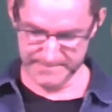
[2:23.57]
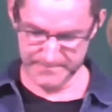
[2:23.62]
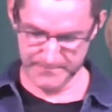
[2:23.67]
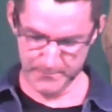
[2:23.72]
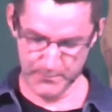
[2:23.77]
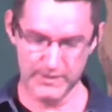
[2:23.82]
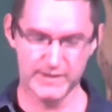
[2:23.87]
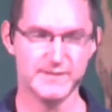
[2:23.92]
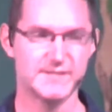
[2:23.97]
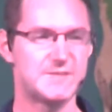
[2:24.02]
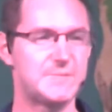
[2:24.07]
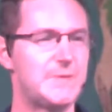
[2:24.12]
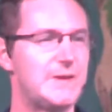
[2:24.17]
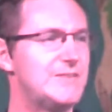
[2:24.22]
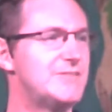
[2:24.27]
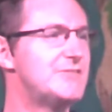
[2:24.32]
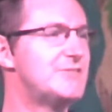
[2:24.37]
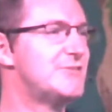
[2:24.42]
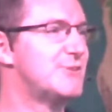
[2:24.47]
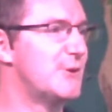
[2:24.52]
We can
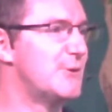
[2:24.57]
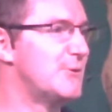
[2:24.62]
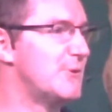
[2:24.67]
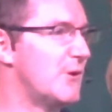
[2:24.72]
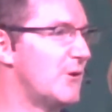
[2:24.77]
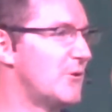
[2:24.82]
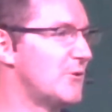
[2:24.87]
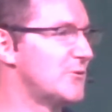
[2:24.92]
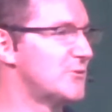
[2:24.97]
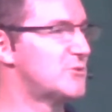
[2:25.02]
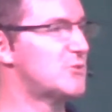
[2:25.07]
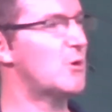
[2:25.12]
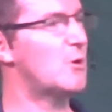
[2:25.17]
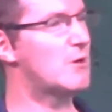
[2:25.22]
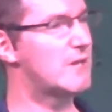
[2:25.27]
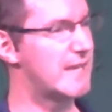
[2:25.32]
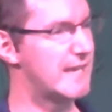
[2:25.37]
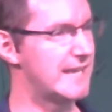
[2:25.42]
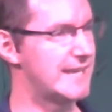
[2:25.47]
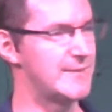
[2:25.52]
spend so long
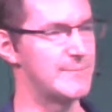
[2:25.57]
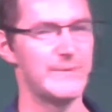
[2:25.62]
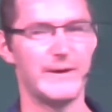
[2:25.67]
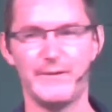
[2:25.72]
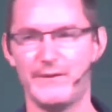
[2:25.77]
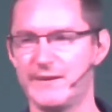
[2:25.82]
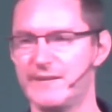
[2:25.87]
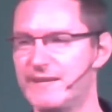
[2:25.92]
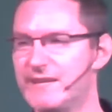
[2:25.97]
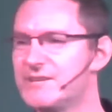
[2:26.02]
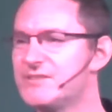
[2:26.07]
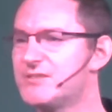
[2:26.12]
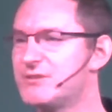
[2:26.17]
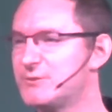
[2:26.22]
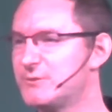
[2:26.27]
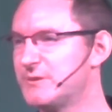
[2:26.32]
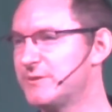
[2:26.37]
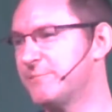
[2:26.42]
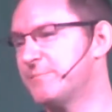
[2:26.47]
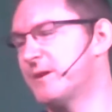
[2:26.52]
talking about an issue
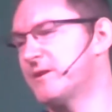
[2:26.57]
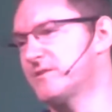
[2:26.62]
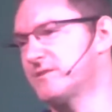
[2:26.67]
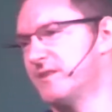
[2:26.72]
that bugs